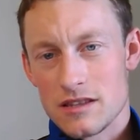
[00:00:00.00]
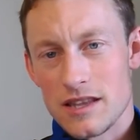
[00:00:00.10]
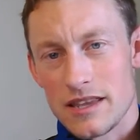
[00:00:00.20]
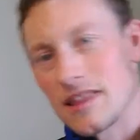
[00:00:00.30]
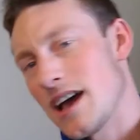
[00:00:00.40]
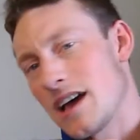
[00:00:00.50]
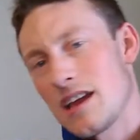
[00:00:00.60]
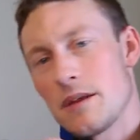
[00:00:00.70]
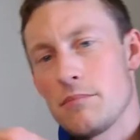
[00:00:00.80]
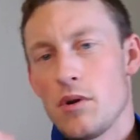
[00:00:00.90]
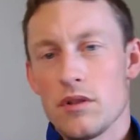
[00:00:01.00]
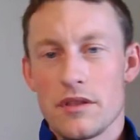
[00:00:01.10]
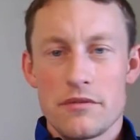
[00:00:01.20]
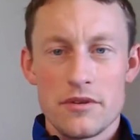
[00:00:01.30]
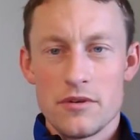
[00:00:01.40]
like that and pull
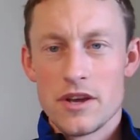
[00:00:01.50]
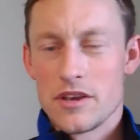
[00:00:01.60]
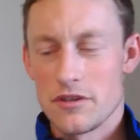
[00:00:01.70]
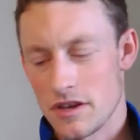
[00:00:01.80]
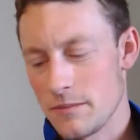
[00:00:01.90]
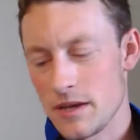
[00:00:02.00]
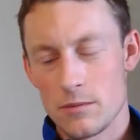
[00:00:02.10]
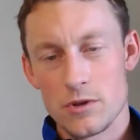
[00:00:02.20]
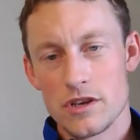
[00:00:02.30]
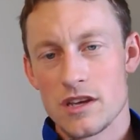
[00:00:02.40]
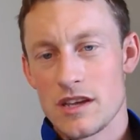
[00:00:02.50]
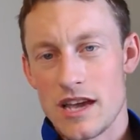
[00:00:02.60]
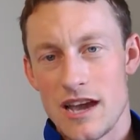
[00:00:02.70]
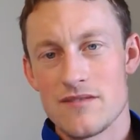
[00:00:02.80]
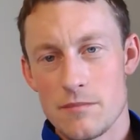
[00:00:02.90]
it through, you're going to be able to
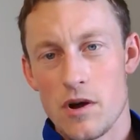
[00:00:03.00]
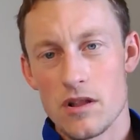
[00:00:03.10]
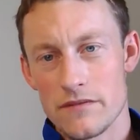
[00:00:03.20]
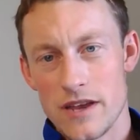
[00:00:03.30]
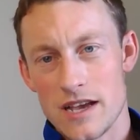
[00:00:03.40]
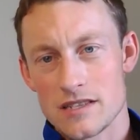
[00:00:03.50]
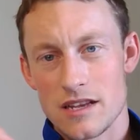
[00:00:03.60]
have a ball of nest,